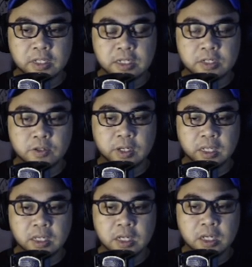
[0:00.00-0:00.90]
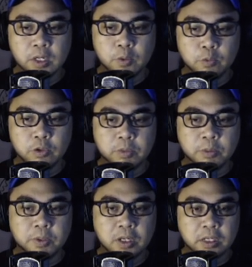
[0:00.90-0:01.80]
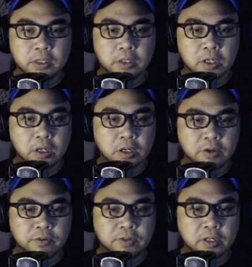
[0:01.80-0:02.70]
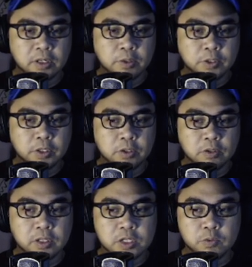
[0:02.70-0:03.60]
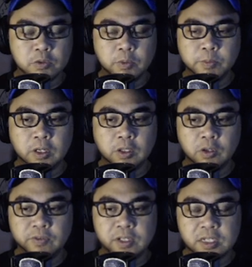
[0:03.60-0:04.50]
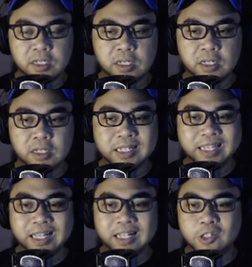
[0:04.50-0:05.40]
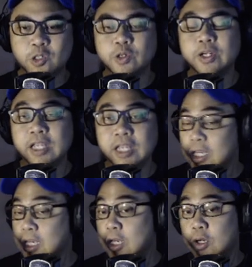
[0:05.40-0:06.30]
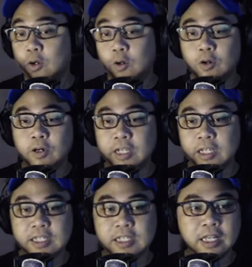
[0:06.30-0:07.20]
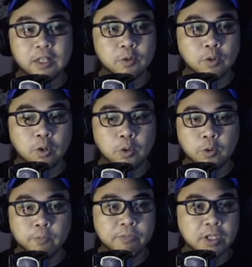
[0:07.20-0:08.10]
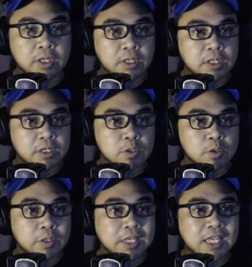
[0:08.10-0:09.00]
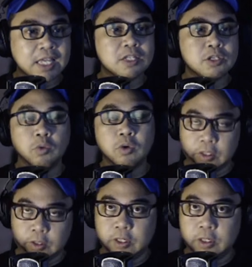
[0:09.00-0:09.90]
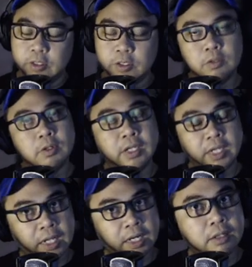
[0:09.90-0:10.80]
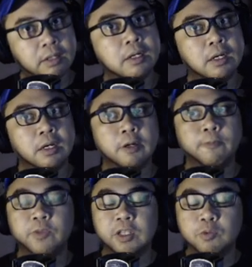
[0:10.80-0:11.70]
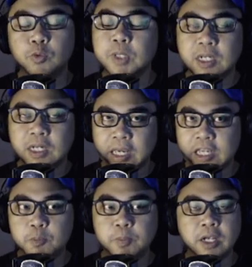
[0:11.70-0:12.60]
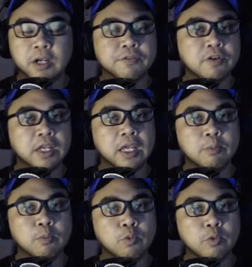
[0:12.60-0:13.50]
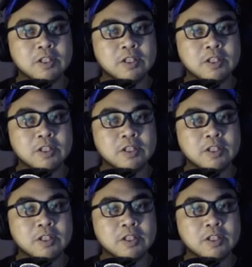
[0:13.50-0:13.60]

three will be part of what do you call this? Will be part of his skill tree or his skill row. So he is water. So again, it would be a nice pair for him with